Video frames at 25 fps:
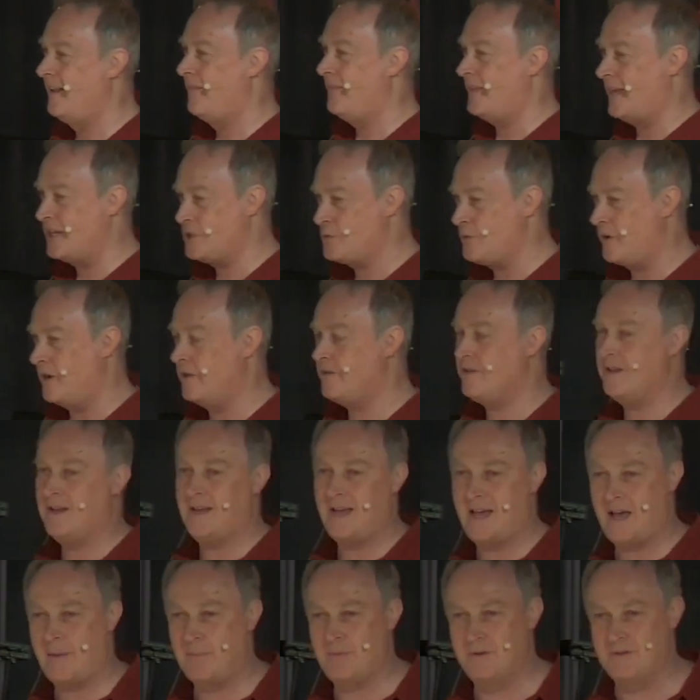That's what I think
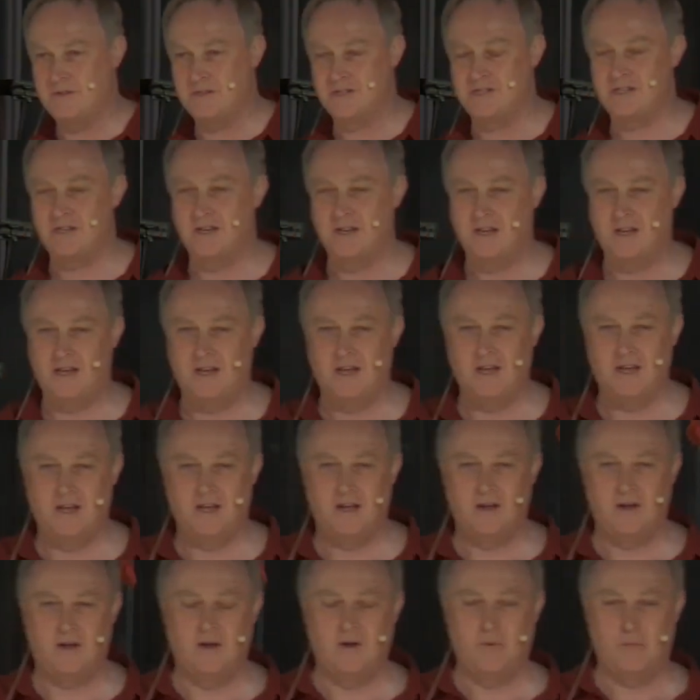happens
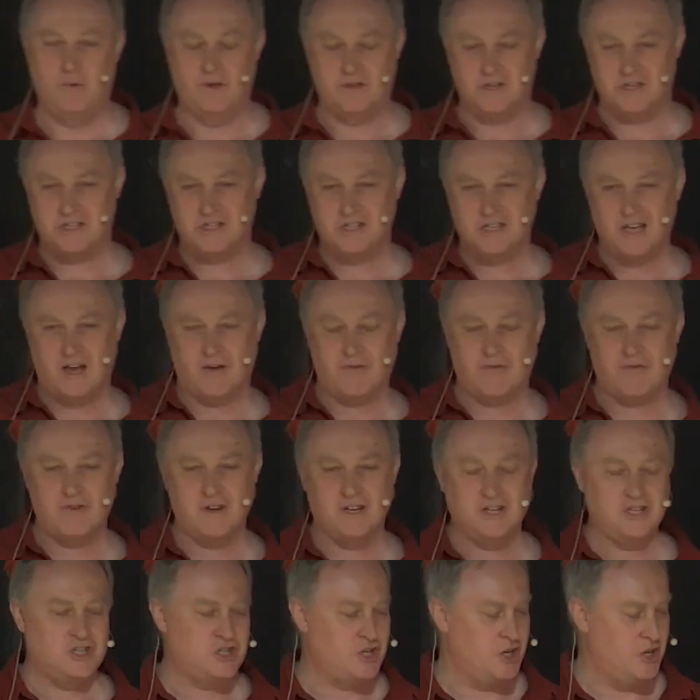where the
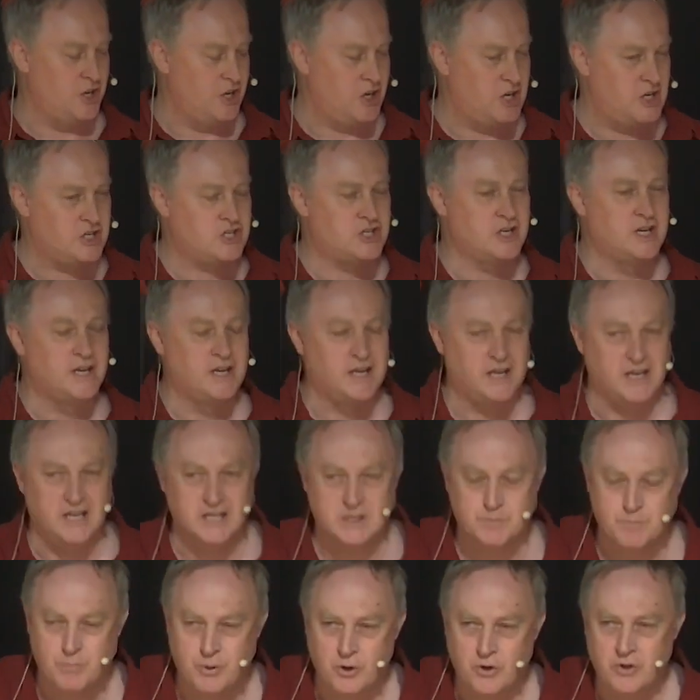suffering church
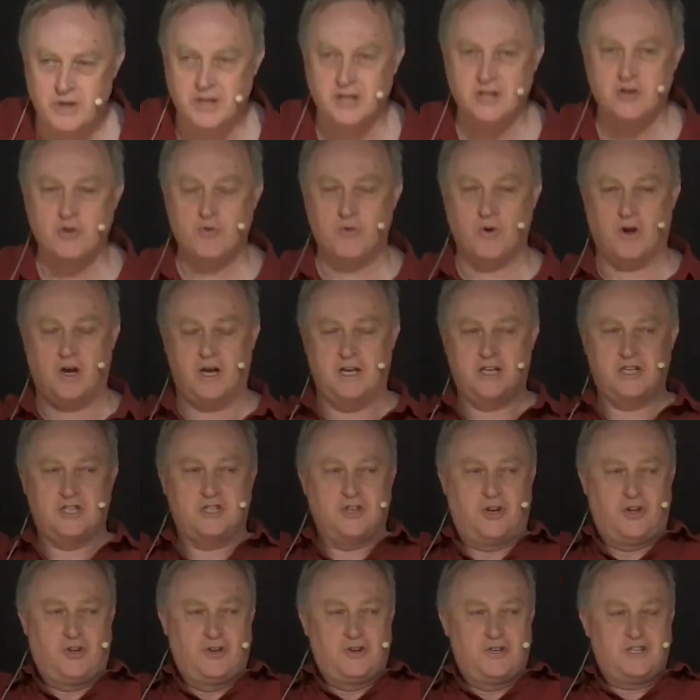is putting Christ
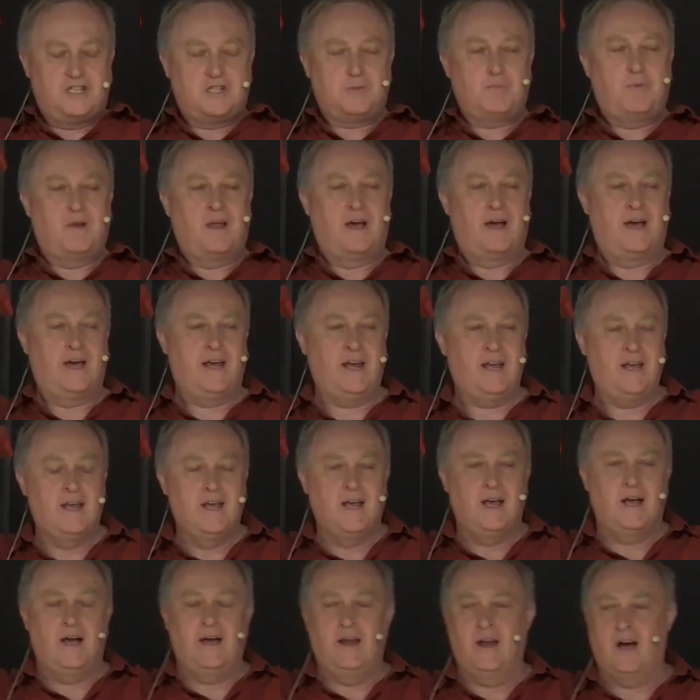on display,
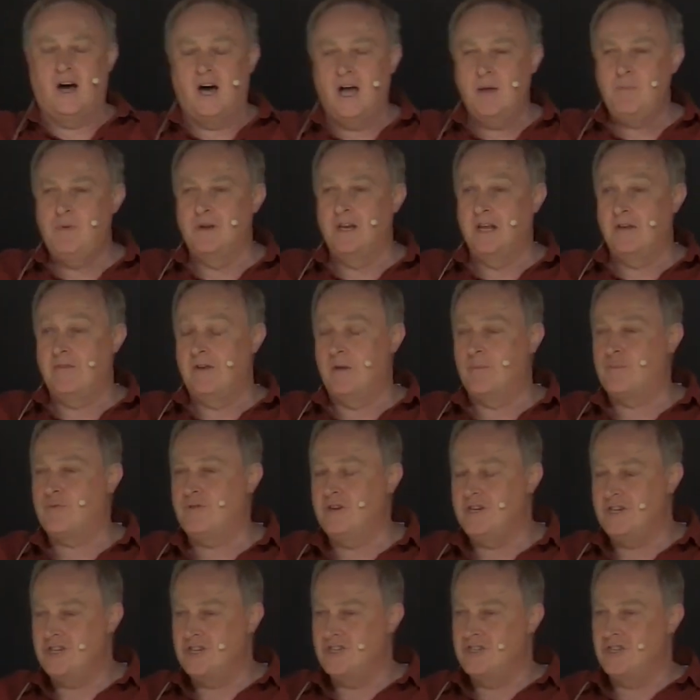and I believe it
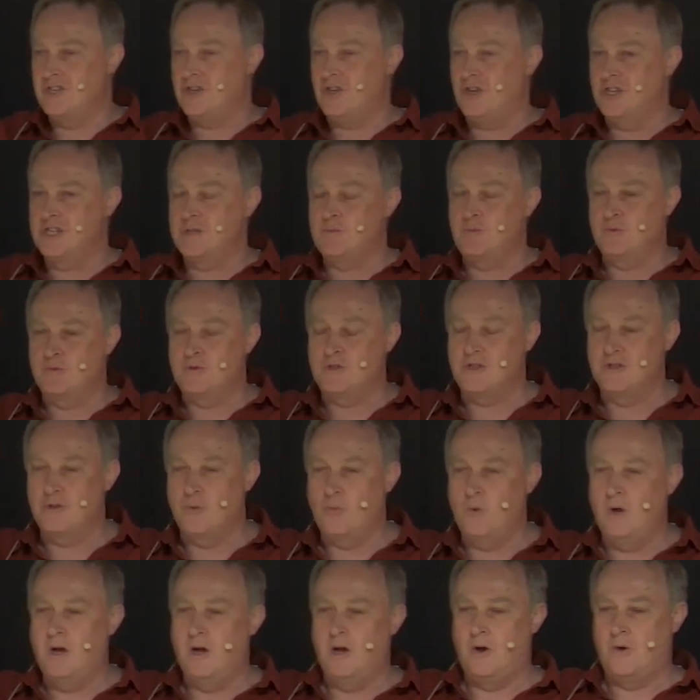preaches the gospel to the
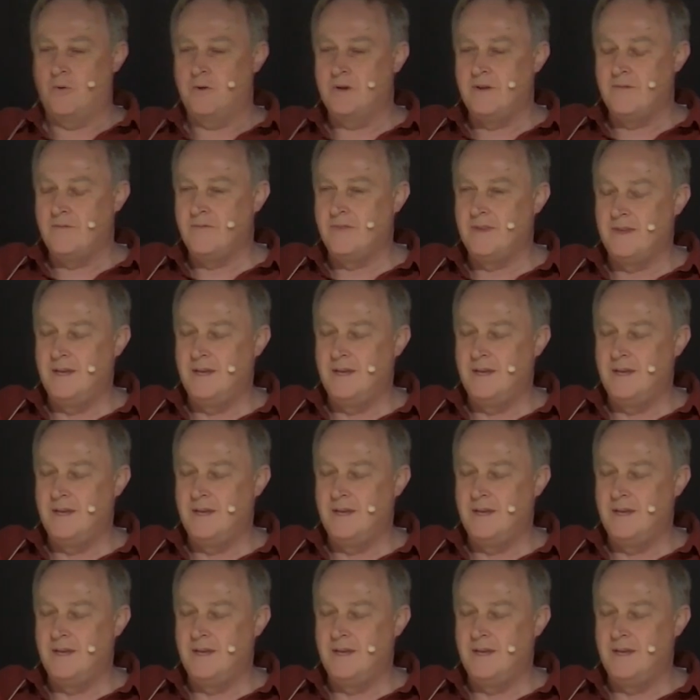world.